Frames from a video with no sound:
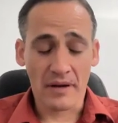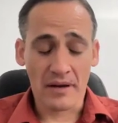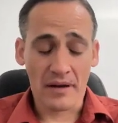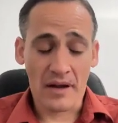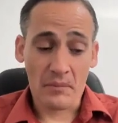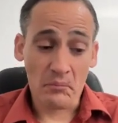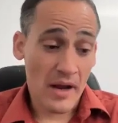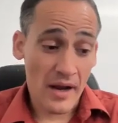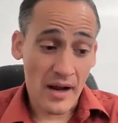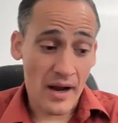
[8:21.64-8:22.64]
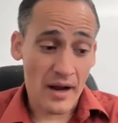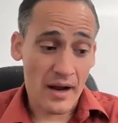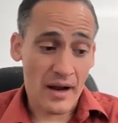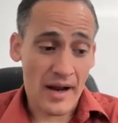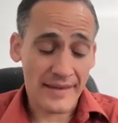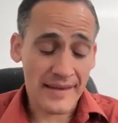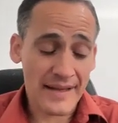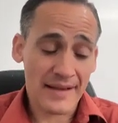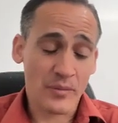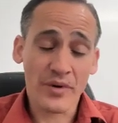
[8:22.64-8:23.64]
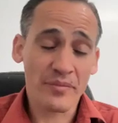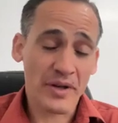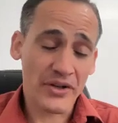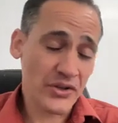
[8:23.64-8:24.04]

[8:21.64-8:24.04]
um, I I think it would have been